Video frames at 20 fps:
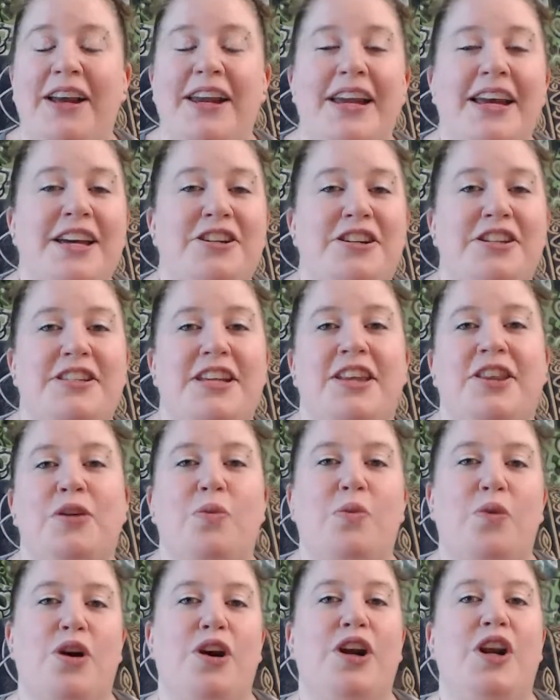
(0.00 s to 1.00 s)
she said the
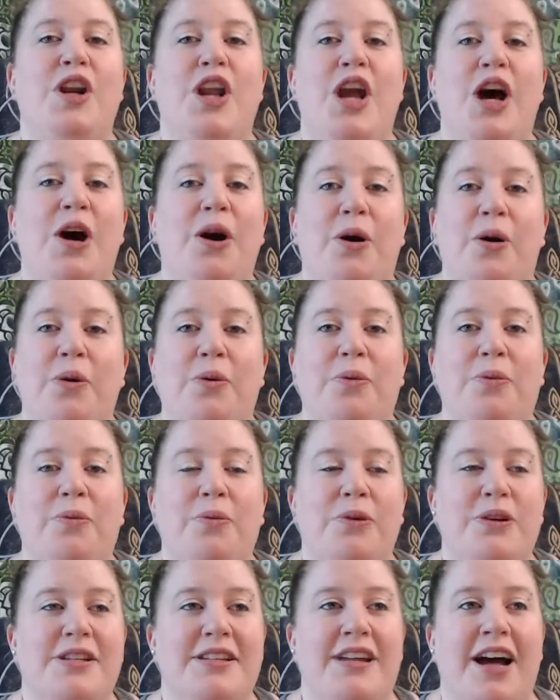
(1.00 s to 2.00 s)
word no
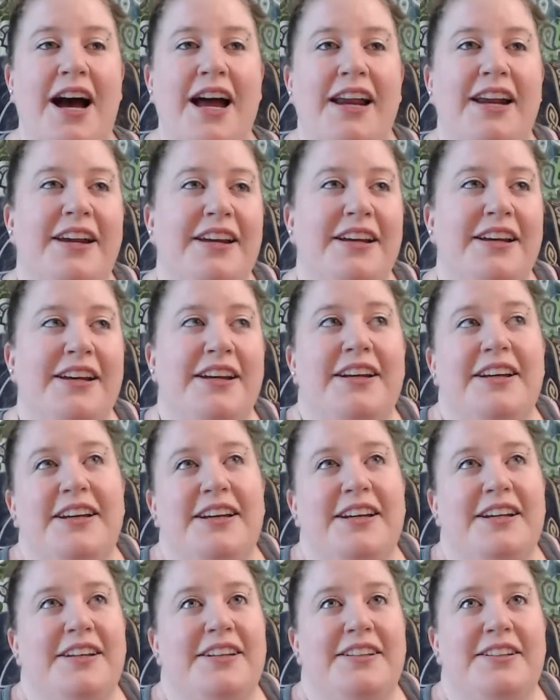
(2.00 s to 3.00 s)
was not
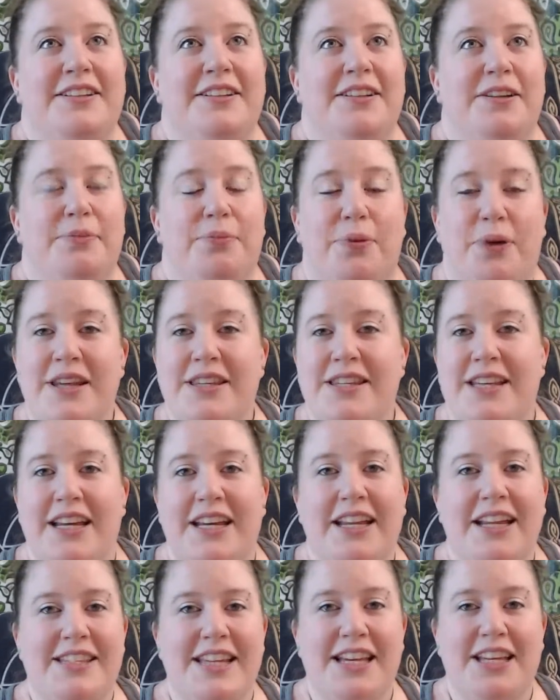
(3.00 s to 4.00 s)
present.
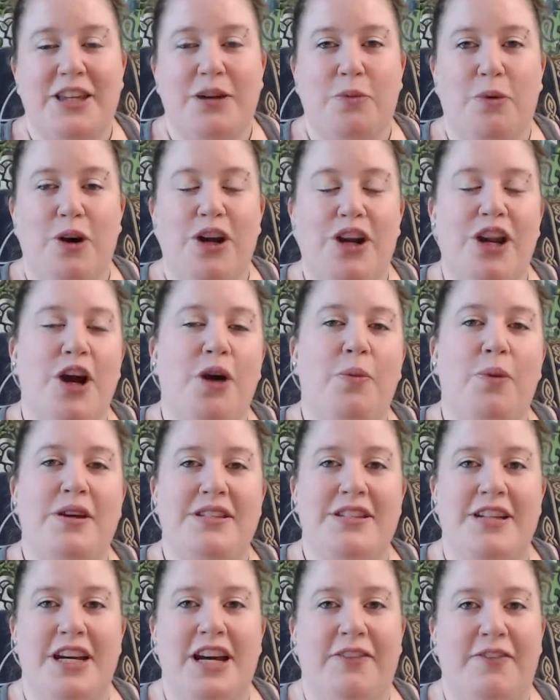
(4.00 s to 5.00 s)
That's like the word no wasn't
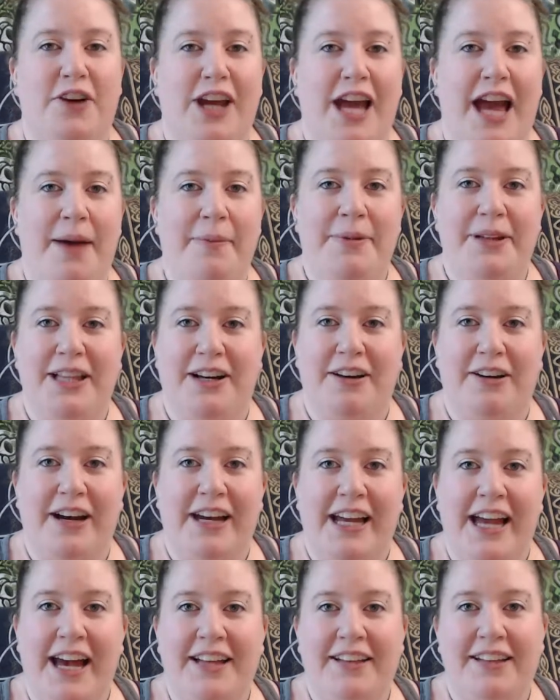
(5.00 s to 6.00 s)
in your vocabulary
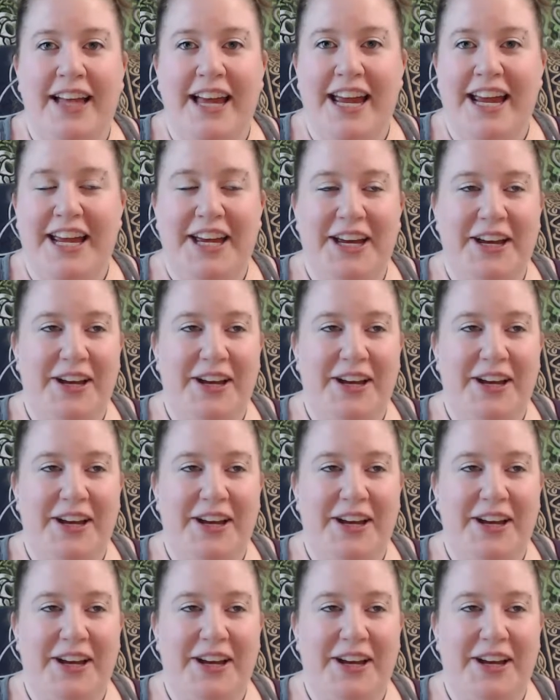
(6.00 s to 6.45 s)
yet. Like